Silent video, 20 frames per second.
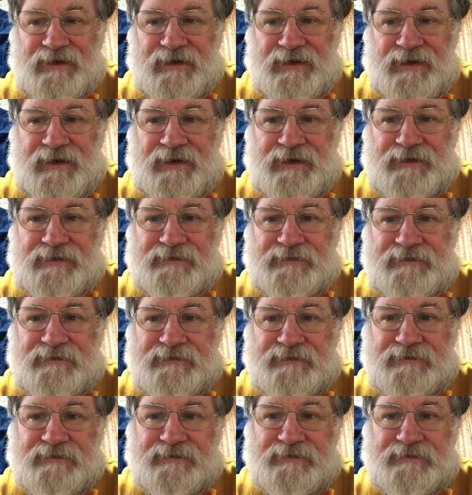
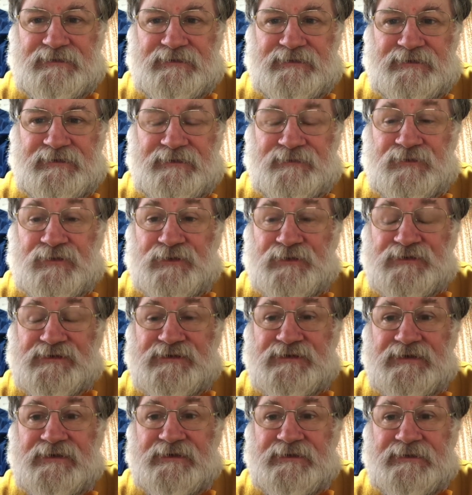And of
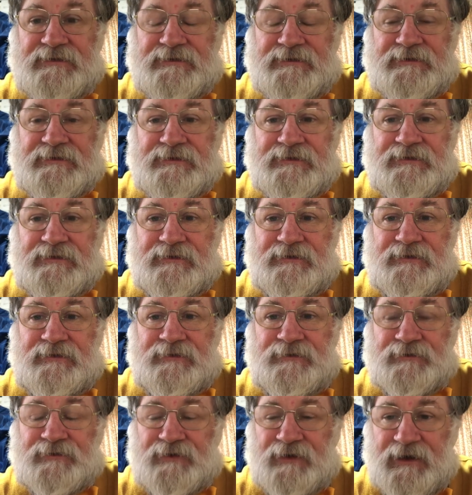course,
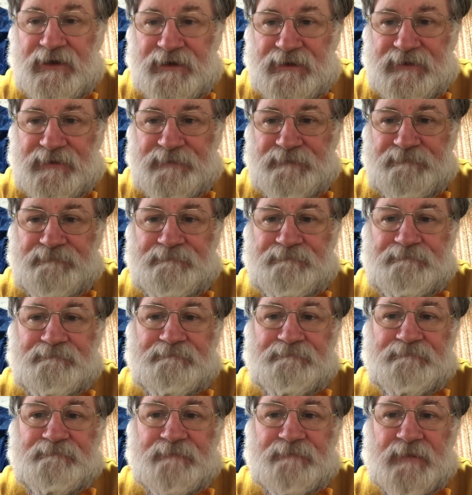Ukraine
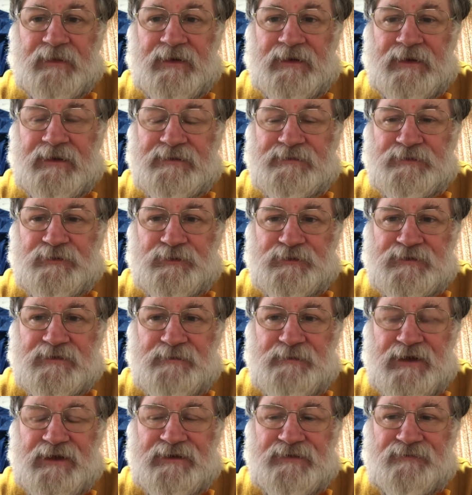has also
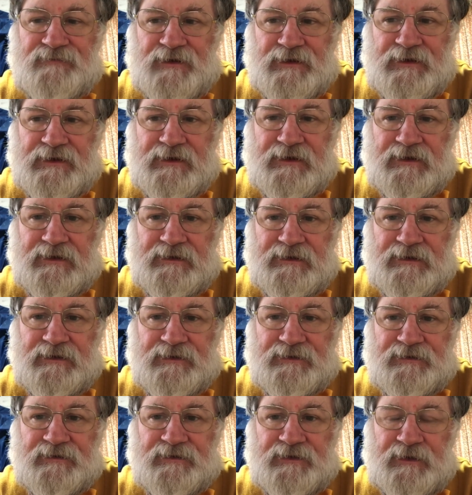made it very clear
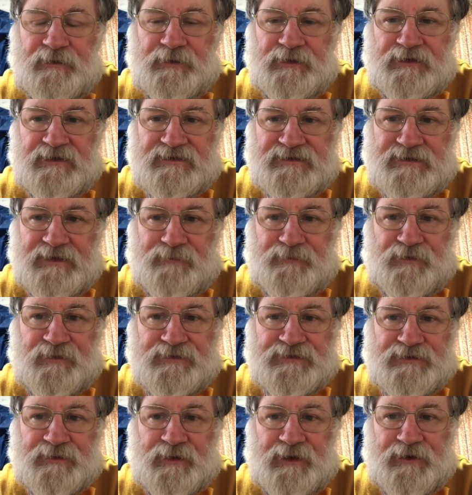that they will accept the
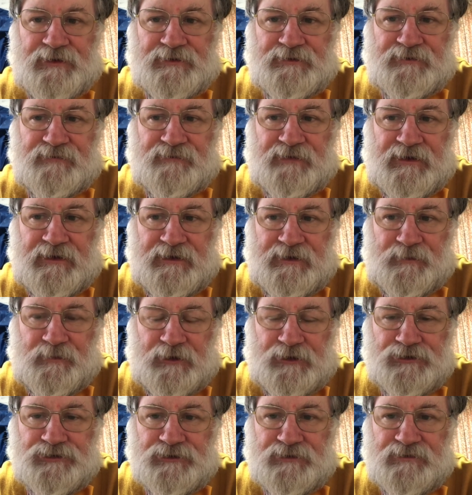surrender of any
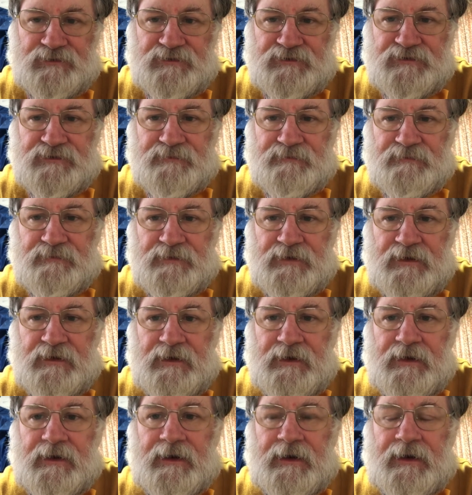Russians,
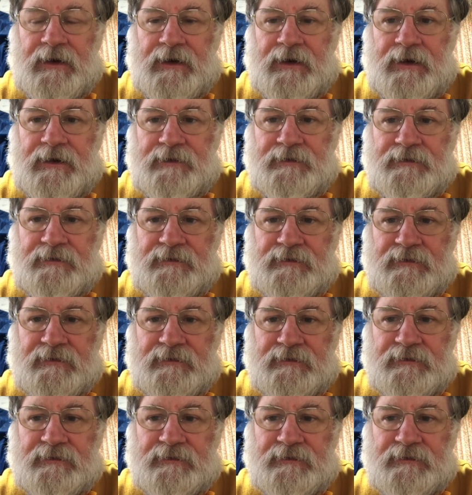and